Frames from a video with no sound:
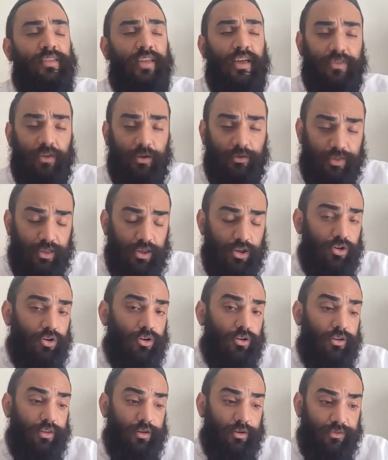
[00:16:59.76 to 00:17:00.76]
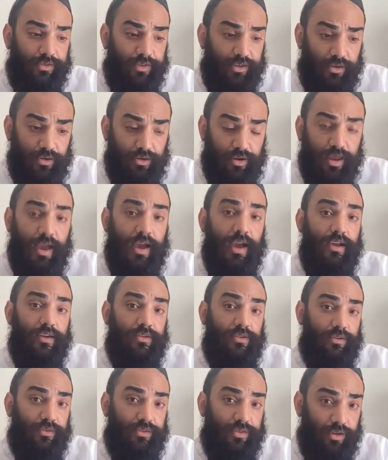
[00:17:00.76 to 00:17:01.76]
that there's the yud, there's the yud hey,
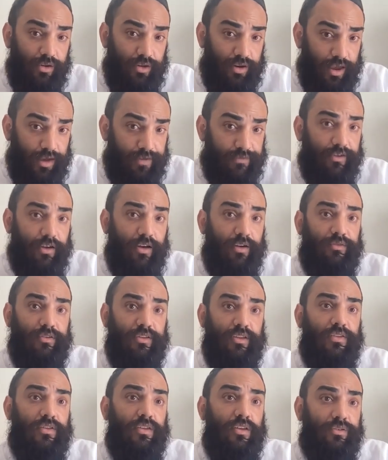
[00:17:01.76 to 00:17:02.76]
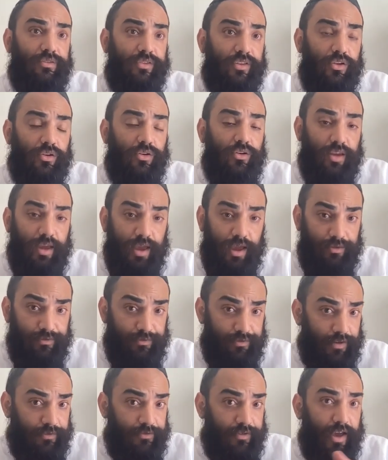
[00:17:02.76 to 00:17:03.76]
and there's the yud hey vav, and then there's the yud hey
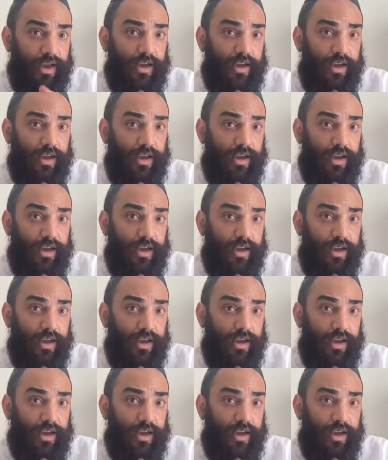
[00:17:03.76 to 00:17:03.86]
vav